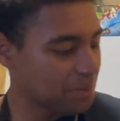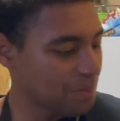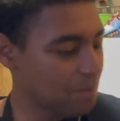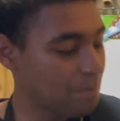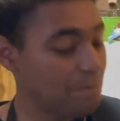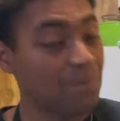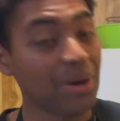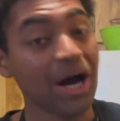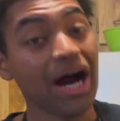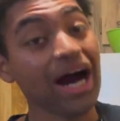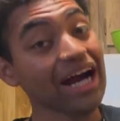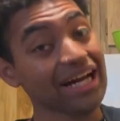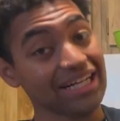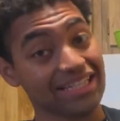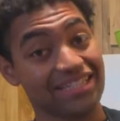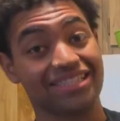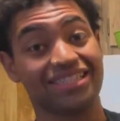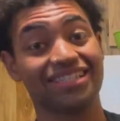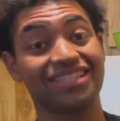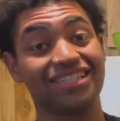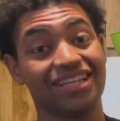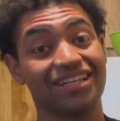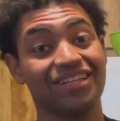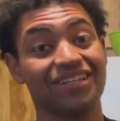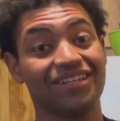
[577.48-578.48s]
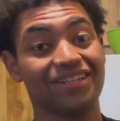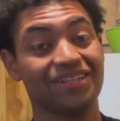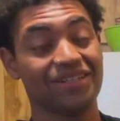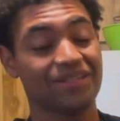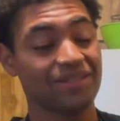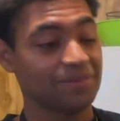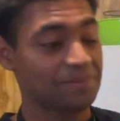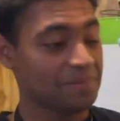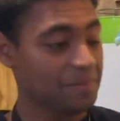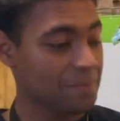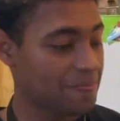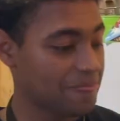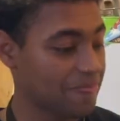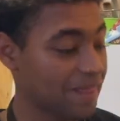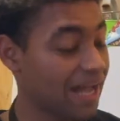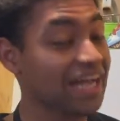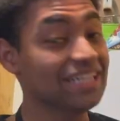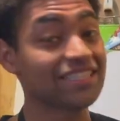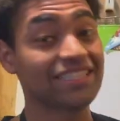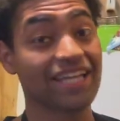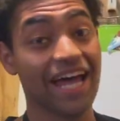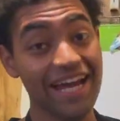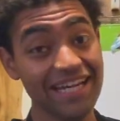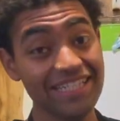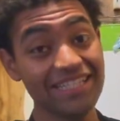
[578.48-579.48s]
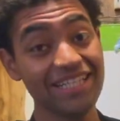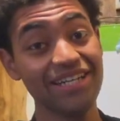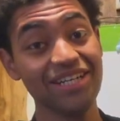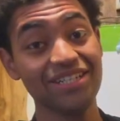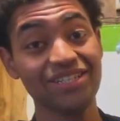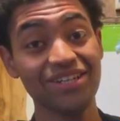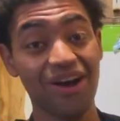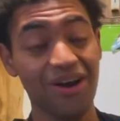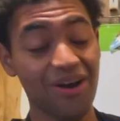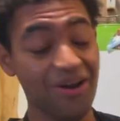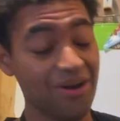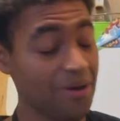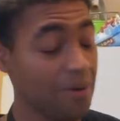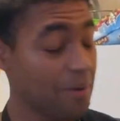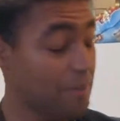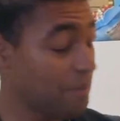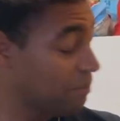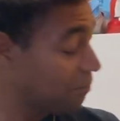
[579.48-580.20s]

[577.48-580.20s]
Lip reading: But I tasted it, y'all.